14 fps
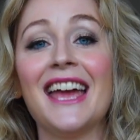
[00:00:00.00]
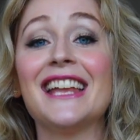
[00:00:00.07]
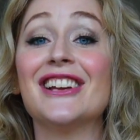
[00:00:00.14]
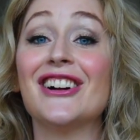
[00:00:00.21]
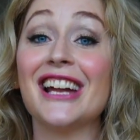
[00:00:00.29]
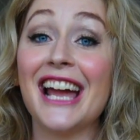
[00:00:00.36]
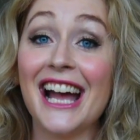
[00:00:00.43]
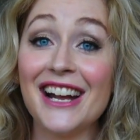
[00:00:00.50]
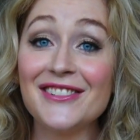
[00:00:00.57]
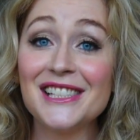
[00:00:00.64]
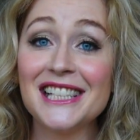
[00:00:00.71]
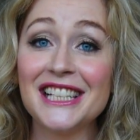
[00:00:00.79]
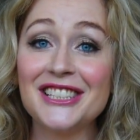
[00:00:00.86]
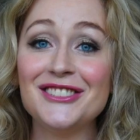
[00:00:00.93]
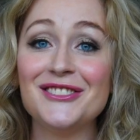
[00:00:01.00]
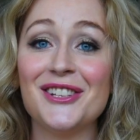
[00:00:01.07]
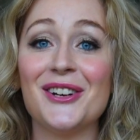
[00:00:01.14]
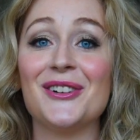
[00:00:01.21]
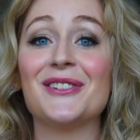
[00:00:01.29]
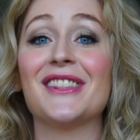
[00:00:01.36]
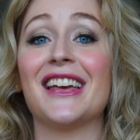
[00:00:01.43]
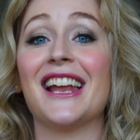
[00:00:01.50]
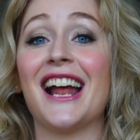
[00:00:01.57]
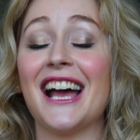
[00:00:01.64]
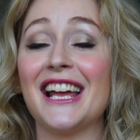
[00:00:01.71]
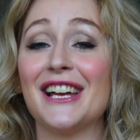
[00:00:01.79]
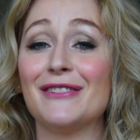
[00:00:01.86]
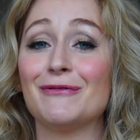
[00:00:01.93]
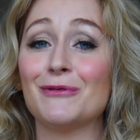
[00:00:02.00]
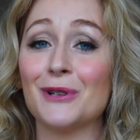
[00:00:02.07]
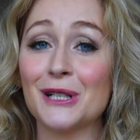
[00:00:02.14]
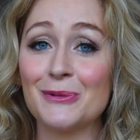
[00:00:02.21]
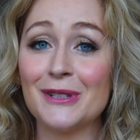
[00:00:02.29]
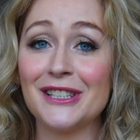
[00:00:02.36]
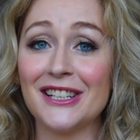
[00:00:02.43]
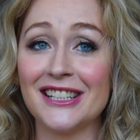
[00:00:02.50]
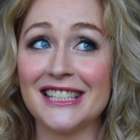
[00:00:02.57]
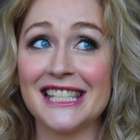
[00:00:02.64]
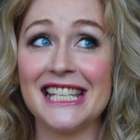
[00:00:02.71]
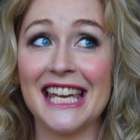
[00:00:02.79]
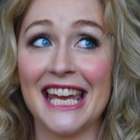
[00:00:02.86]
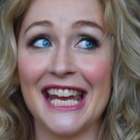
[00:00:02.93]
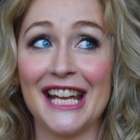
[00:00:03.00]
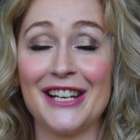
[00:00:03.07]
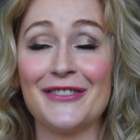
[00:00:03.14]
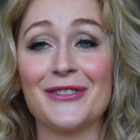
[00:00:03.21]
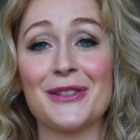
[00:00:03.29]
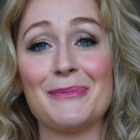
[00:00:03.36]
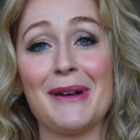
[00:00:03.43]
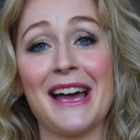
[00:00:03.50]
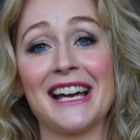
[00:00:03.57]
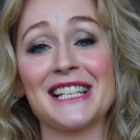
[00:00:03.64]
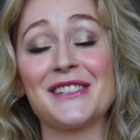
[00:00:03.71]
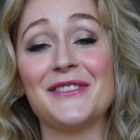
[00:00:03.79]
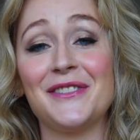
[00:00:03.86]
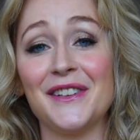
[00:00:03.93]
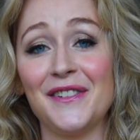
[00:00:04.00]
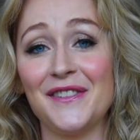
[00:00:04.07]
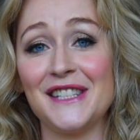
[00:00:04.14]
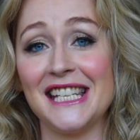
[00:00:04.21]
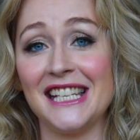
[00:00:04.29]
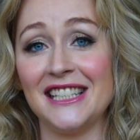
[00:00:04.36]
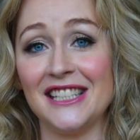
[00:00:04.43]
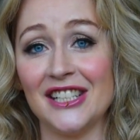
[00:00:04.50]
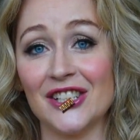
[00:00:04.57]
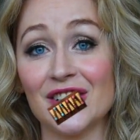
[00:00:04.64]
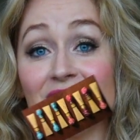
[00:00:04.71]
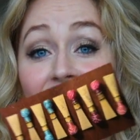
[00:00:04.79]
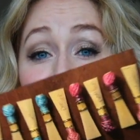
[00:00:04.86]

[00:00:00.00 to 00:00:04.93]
Now I have to let you know that I have worked with Danzi cane for the past 15 years.